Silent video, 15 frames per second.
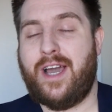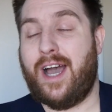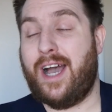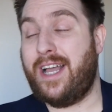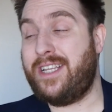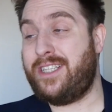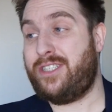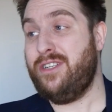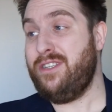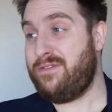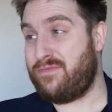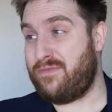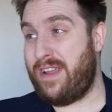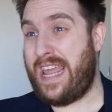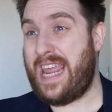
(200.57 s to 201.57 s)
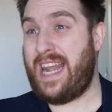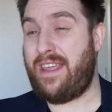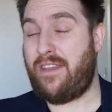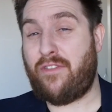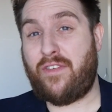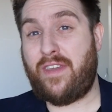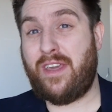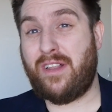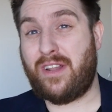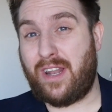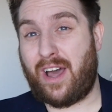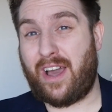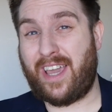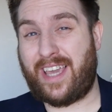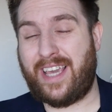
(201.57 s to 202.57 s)
It does really feel
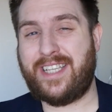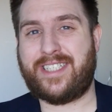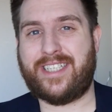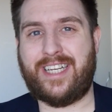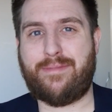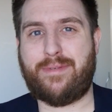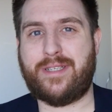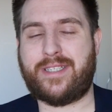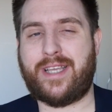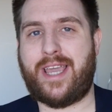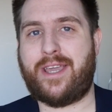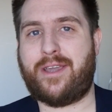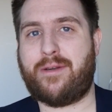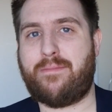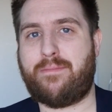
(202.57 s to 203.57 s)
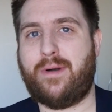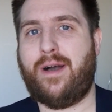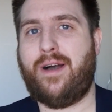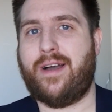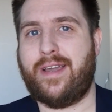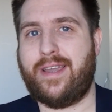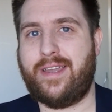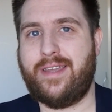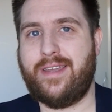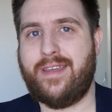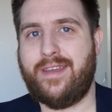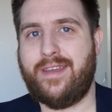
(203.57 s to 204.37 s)
like he's gonna be saying goodbye